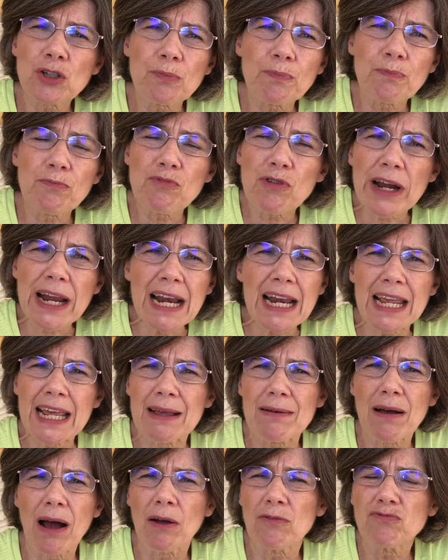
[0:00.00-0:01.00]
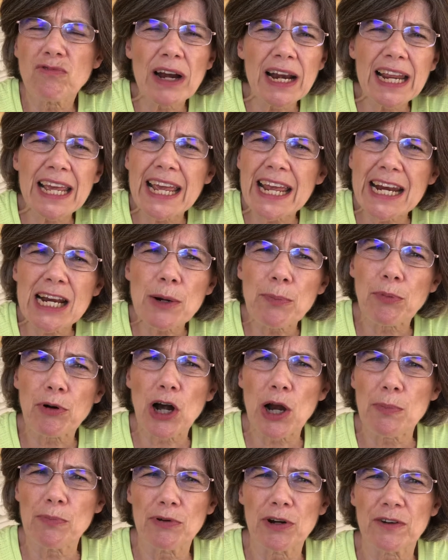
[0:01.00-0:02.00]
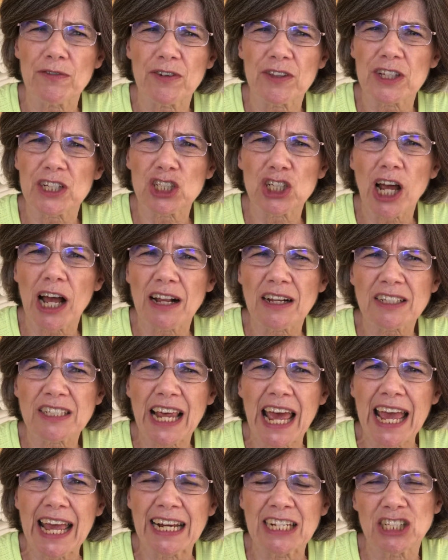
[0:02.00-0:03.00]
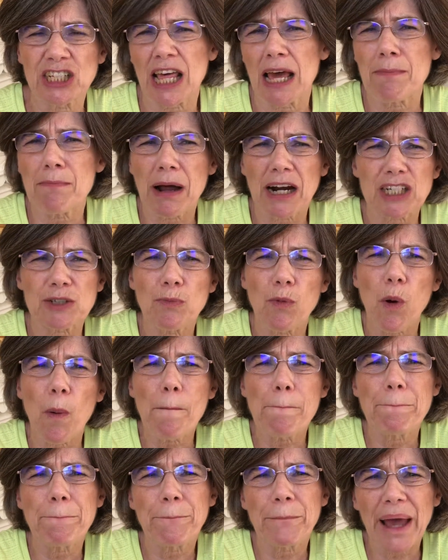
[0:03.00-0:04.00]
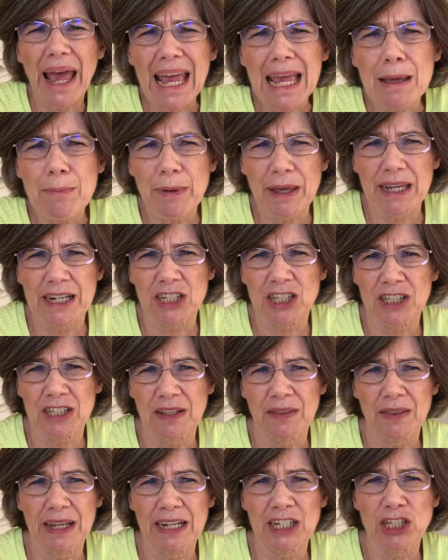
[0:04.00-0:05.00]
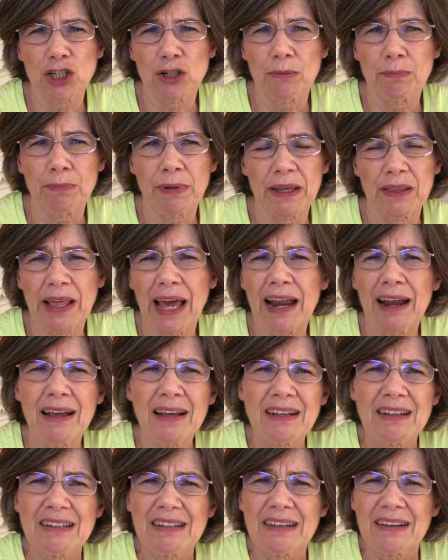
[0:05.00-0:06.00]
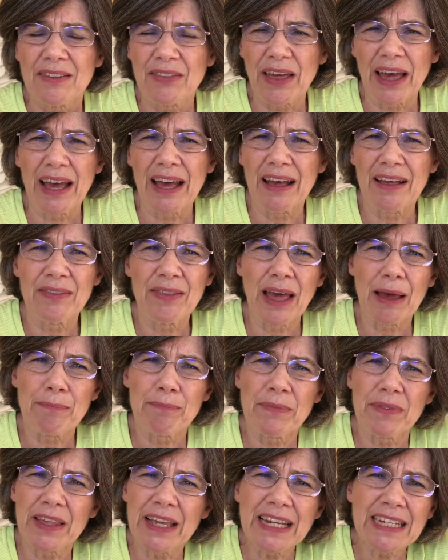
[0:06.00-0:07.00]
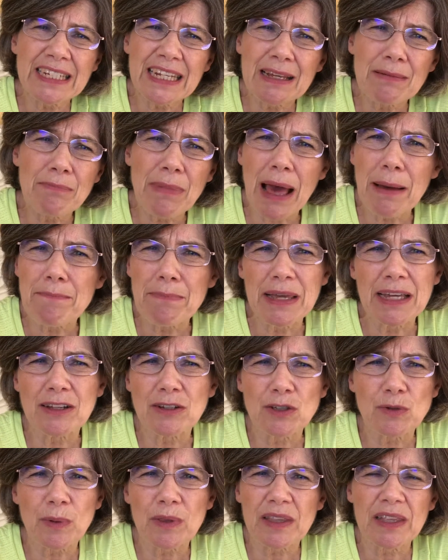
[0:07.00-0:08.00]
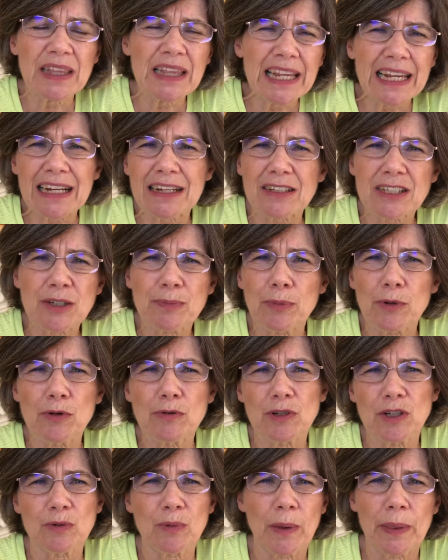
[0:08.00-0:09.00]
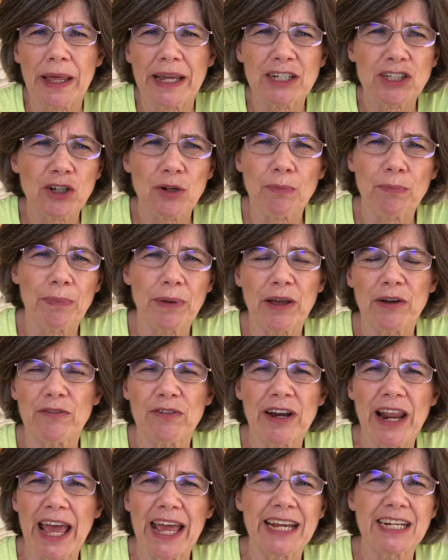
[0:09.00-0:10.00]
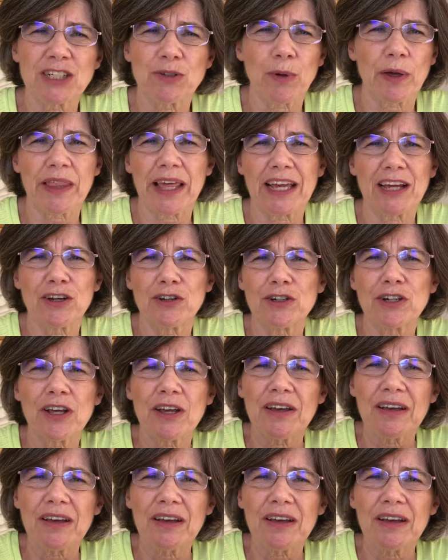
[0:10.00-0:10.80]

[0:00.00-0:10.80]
really inappropriate for the child's age. They're much more babyish than they should be. They're eating their meals with little spoons when they should be of an age where they can